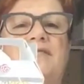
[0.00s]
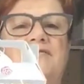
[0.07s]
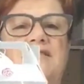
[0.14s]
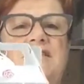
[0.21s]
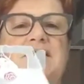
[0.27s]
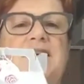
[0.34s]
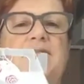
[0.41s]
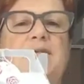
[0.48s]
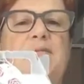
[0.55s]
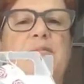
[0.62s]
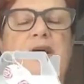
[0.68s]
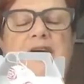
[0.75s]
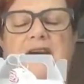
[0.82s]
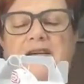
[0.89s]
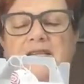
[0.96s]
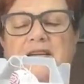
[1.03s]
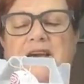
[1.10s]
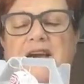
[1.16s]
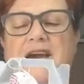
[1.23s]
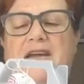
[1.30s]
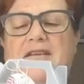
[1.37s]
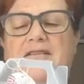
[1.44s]
I'm just stepping back
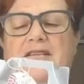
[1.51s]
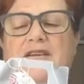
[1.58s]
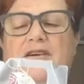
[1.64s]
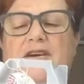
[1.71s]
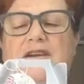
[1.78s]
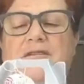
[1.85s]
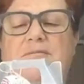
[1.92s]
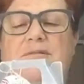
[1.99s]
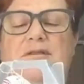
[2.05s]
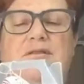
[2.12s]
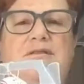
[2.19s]
out of the light